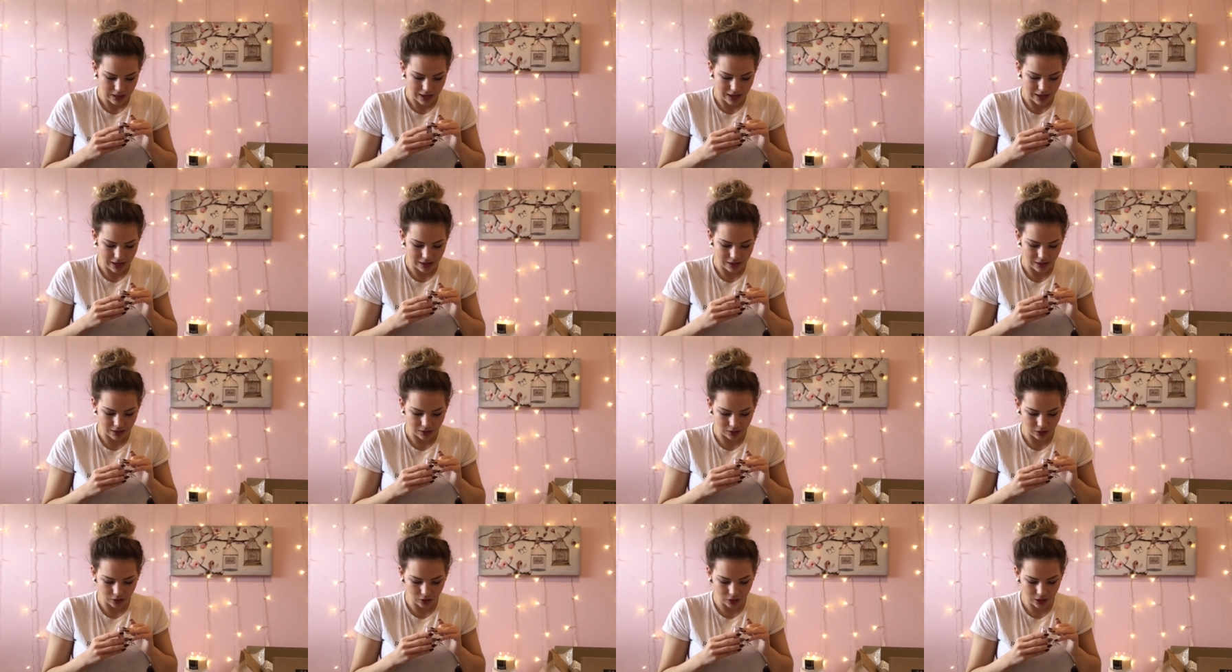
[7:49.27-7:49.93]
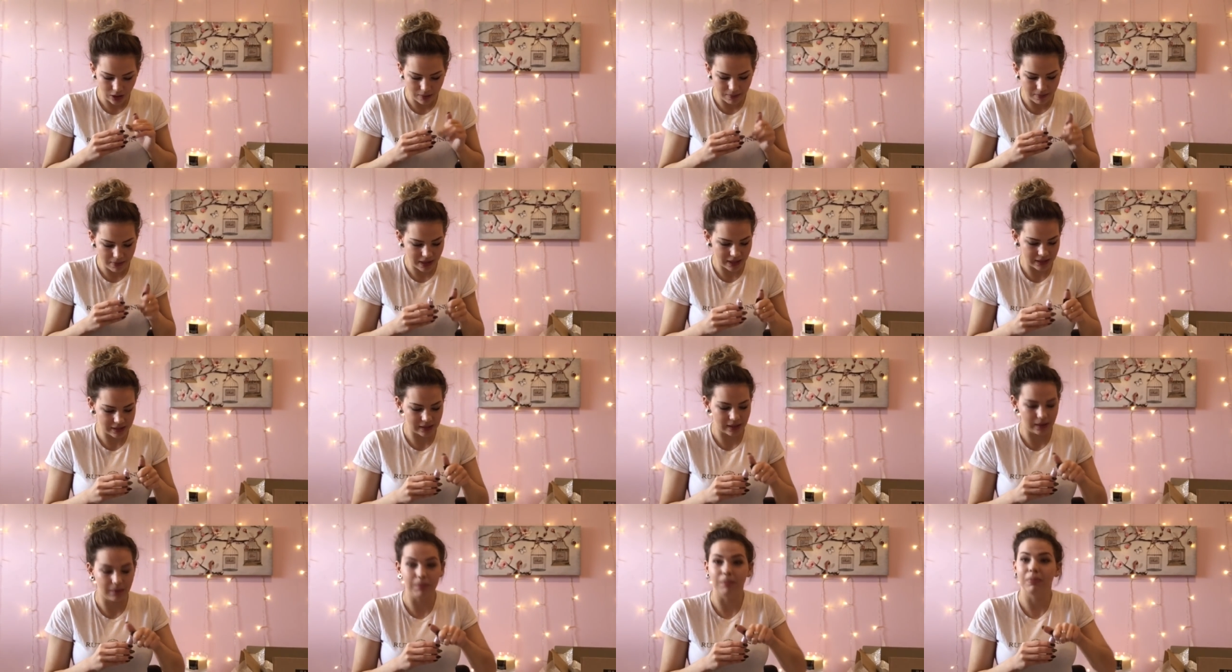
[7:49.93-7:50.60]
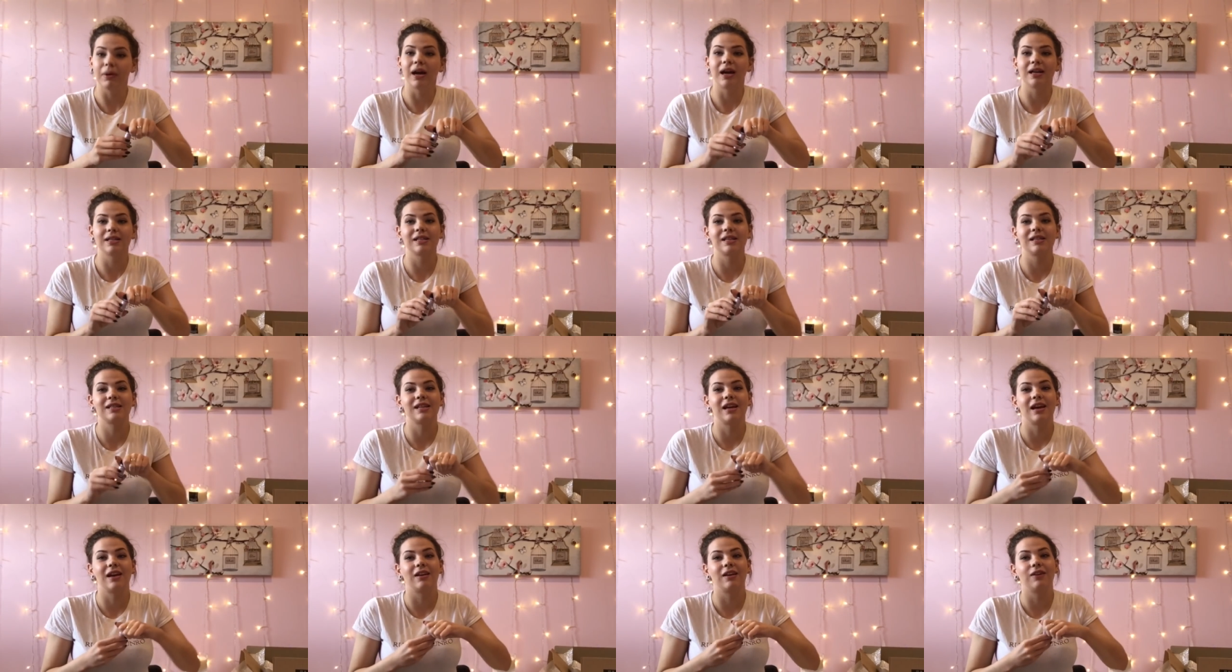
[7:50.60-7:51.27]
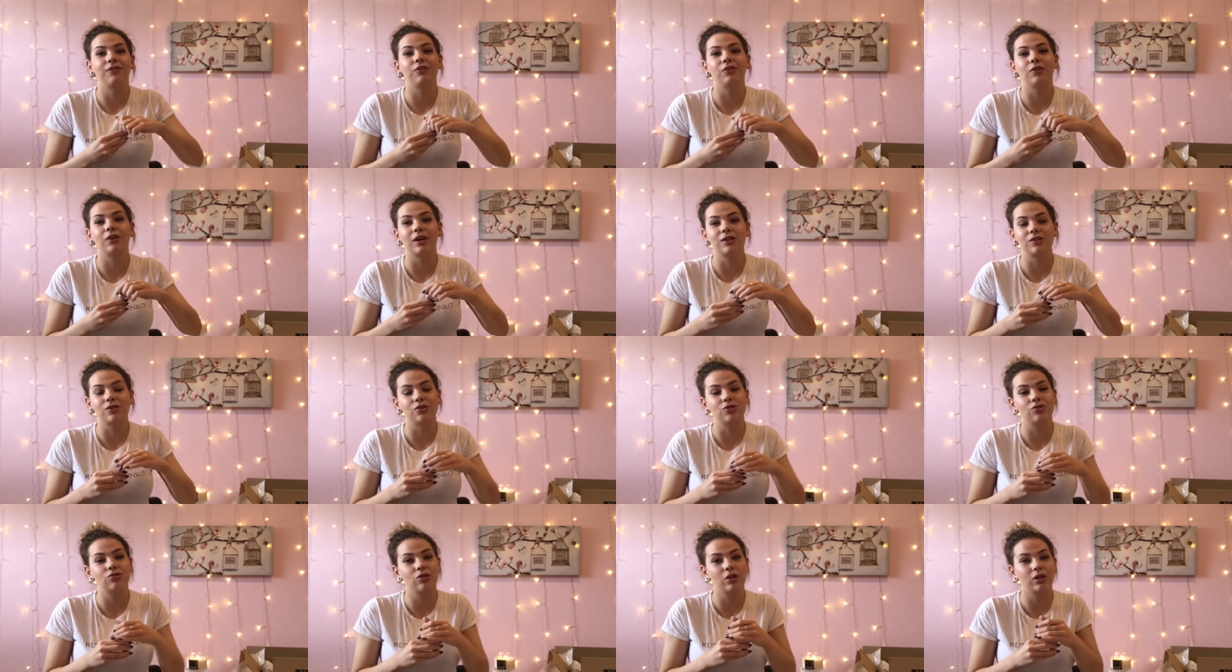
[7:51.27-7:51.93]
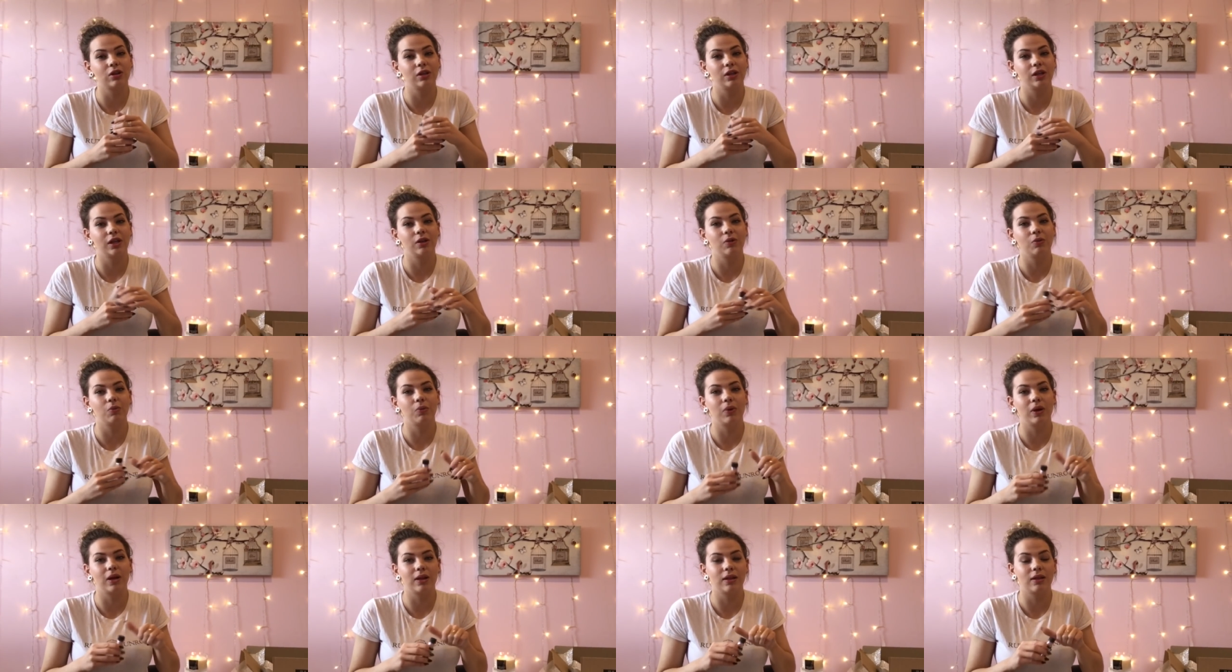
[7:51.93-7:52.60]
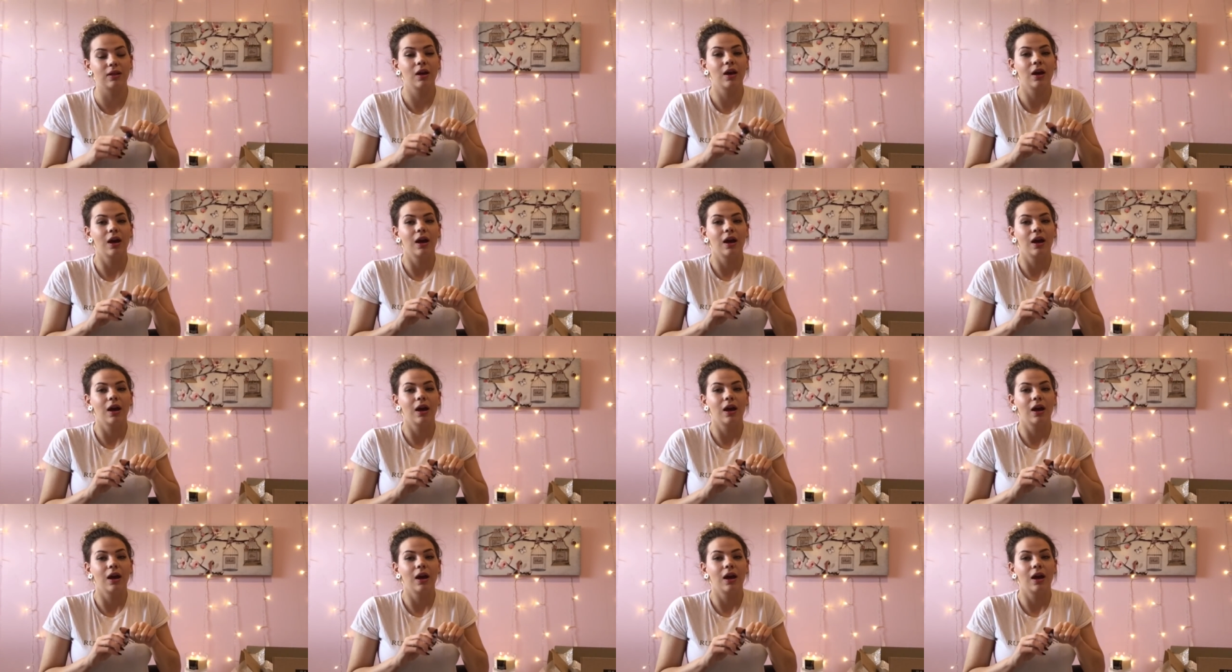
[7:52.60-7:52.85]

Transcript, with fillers: and it'll look amazing. But as I said, if you guys are struggling with